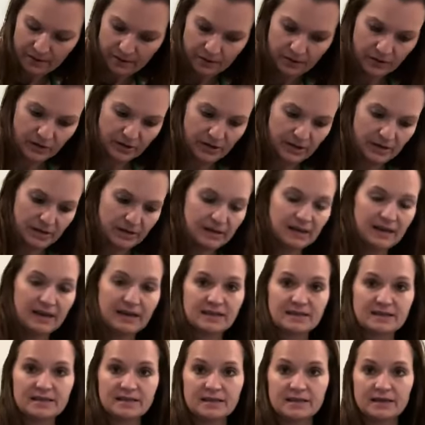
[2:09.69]
Okay,
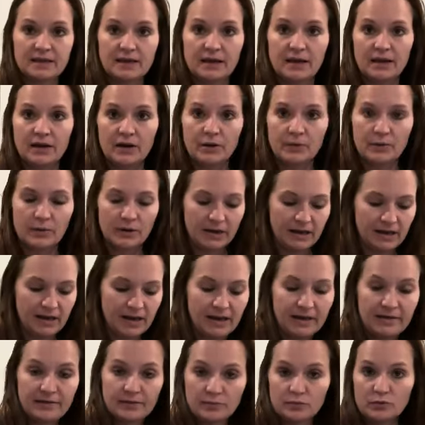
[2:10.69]
next we're going to
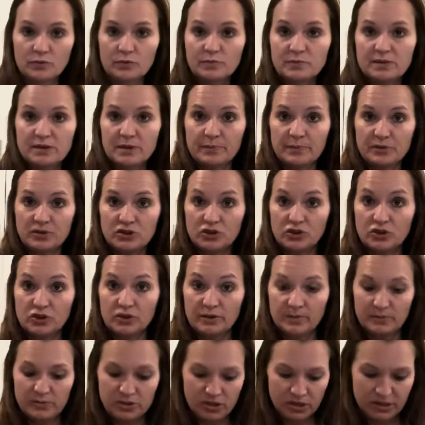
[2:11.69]
add the room temperature
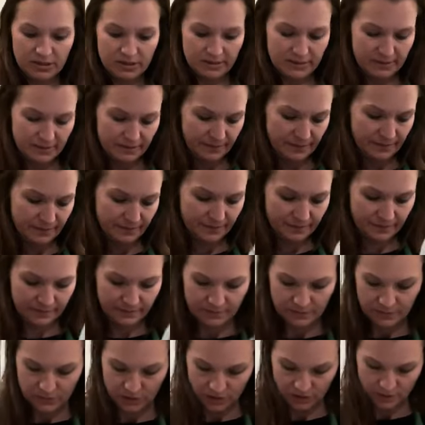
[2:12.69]
cream cheese,
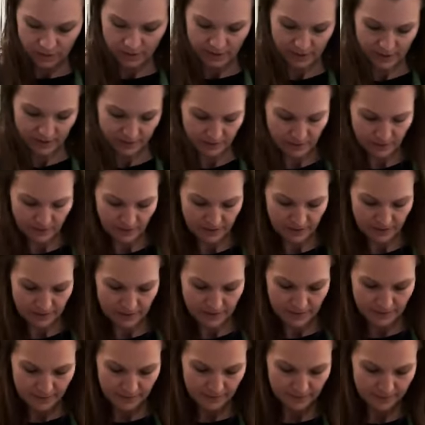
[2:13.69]
just right in there like
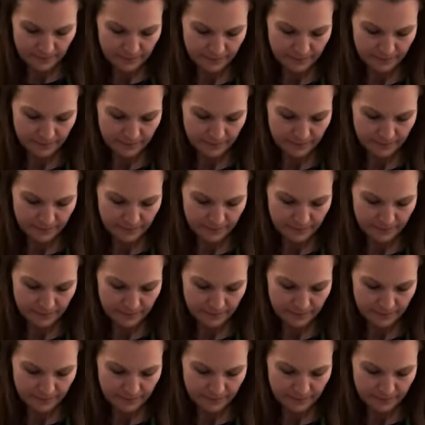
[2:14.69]
that.